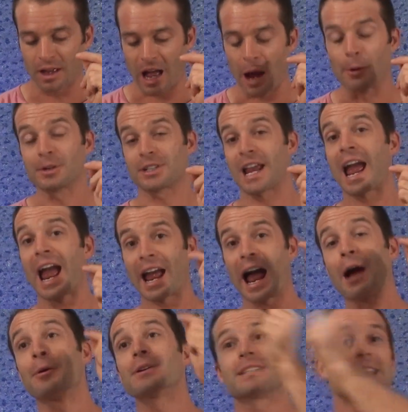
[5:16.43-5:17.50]
I wish
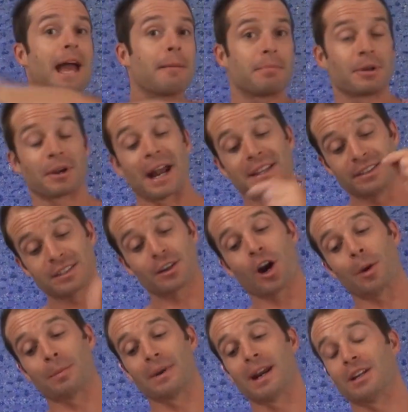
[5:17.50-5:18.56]
that beer had this
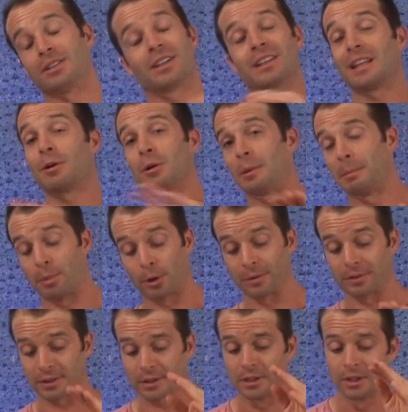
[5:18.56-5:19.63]
carbonation. I think that would have been
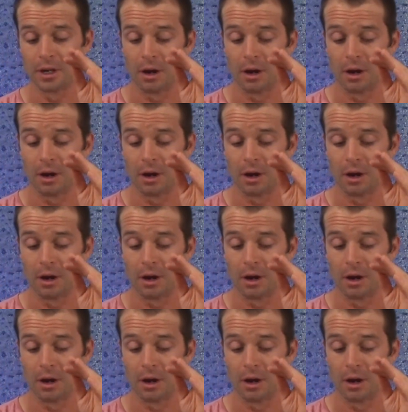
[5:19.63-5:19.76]
perfect.